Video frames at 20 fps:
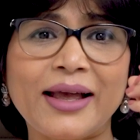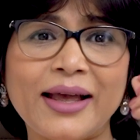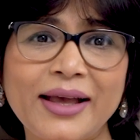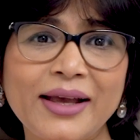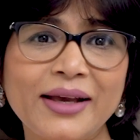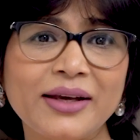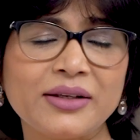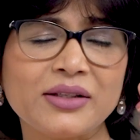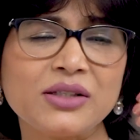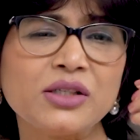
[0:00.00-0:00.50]

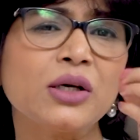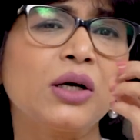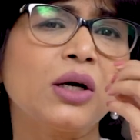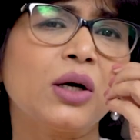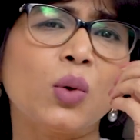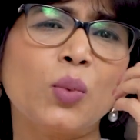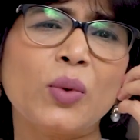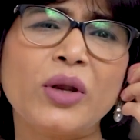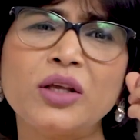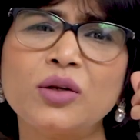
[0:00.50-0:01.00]
and
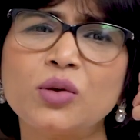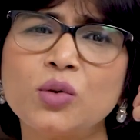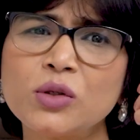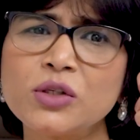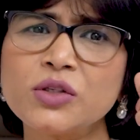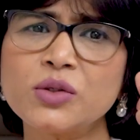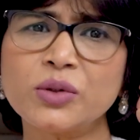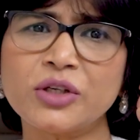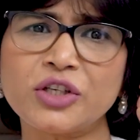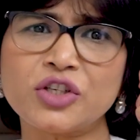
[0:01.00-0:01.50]
we can
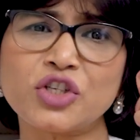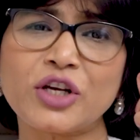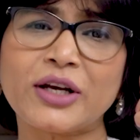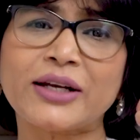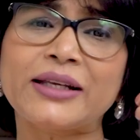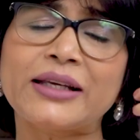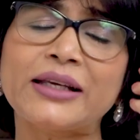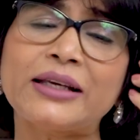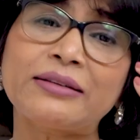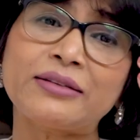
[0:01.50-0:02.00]
also
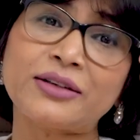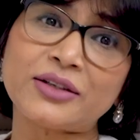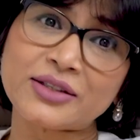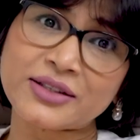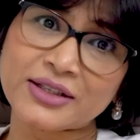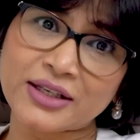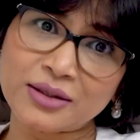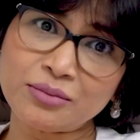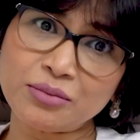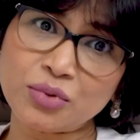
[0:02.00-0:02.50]
inject either
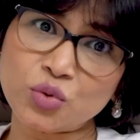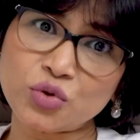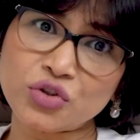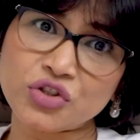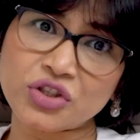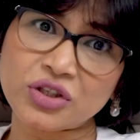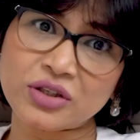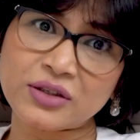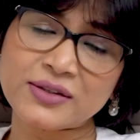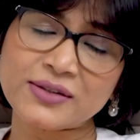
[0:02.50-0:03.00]
skin
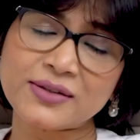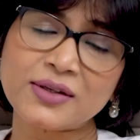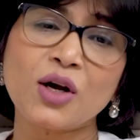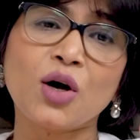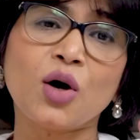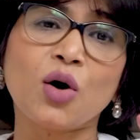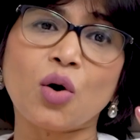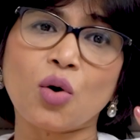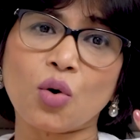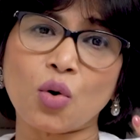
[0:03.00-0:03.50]
boosters
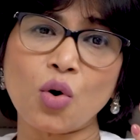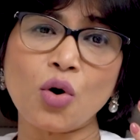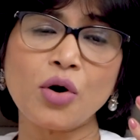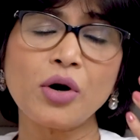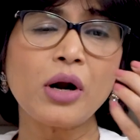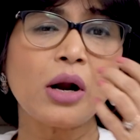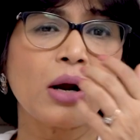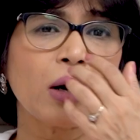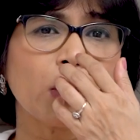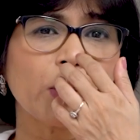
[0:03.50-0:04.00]

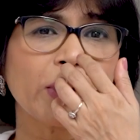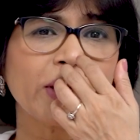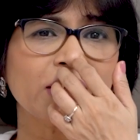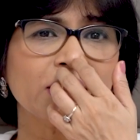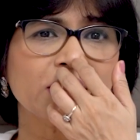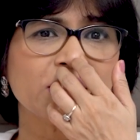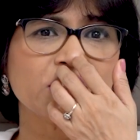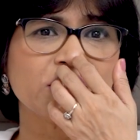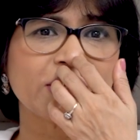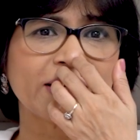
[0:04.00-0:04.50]
or we
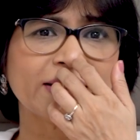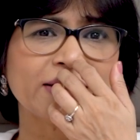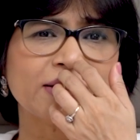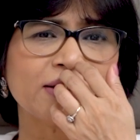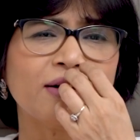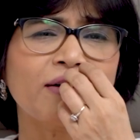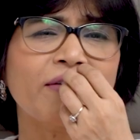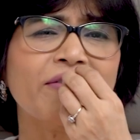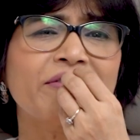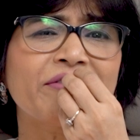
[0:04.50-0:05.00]
can inject
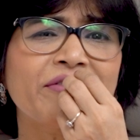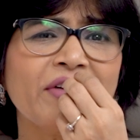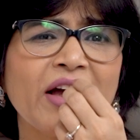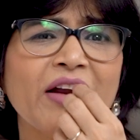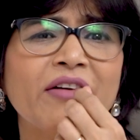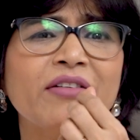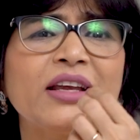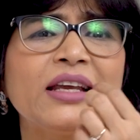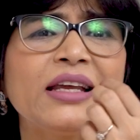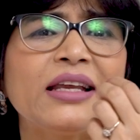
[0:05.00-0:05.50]
a
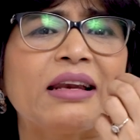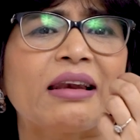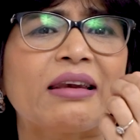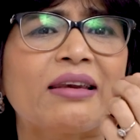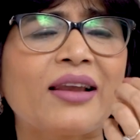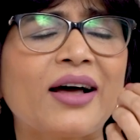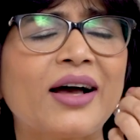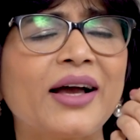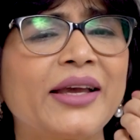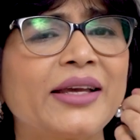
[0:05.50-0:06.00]
very
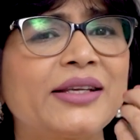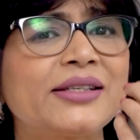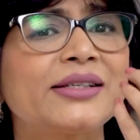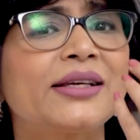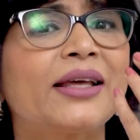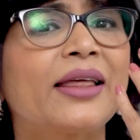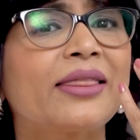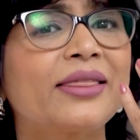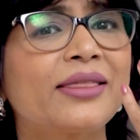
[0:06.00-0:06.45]
light,